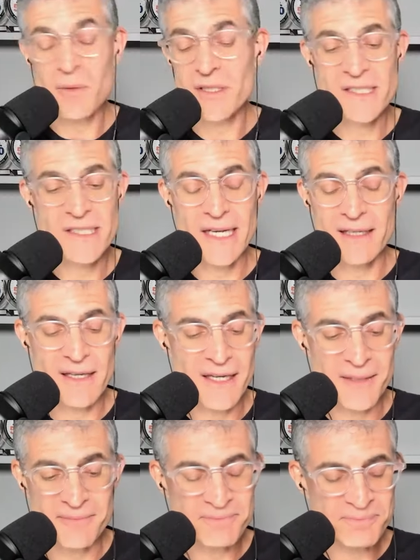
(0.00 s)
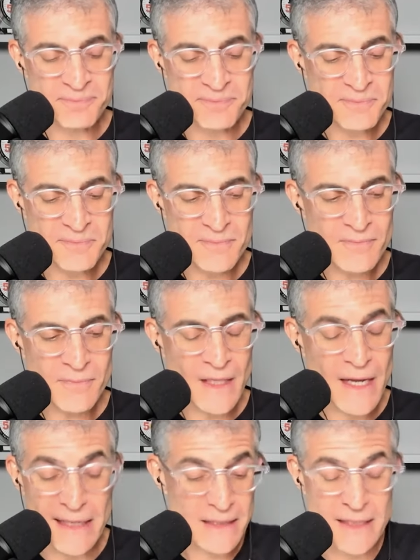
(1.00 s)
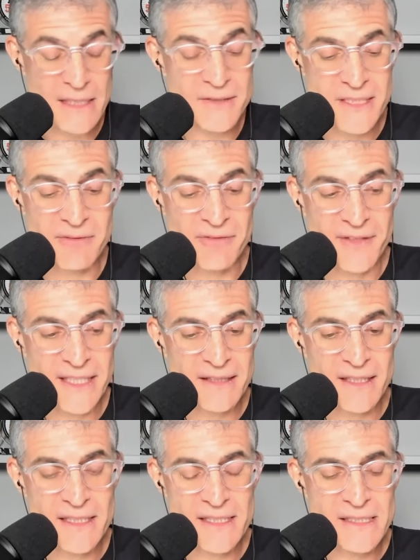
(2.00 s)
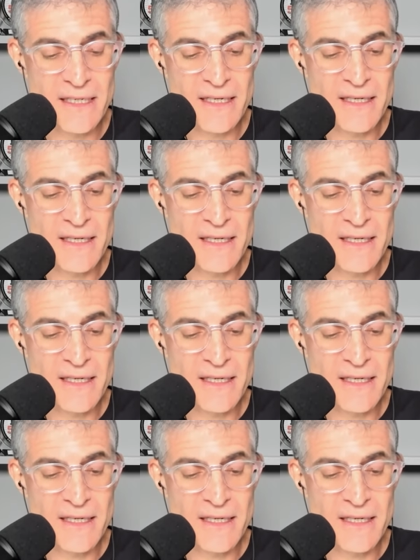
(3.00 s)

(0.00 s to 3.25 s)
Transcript: I will say, um, I, will just never forget this.